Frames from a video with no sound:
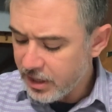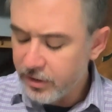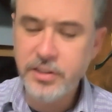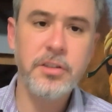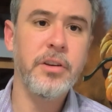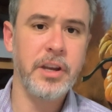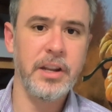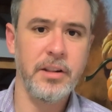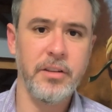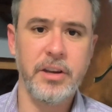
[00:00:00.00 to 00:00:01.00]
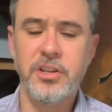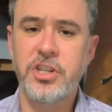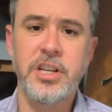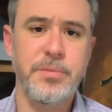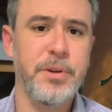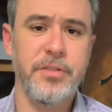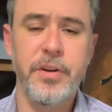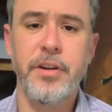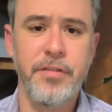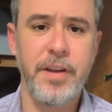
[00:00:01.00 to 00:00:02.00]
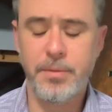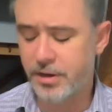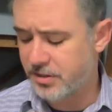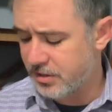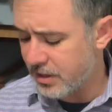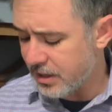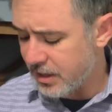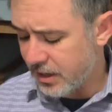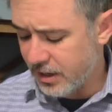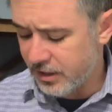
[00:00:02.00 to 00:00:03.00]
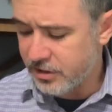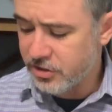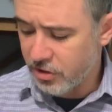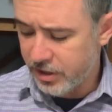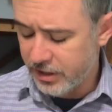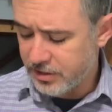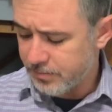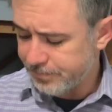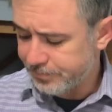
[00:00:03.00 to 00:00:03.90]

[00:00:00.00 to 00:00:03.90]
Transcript: Let's look at Shakespeare's very famous sonnet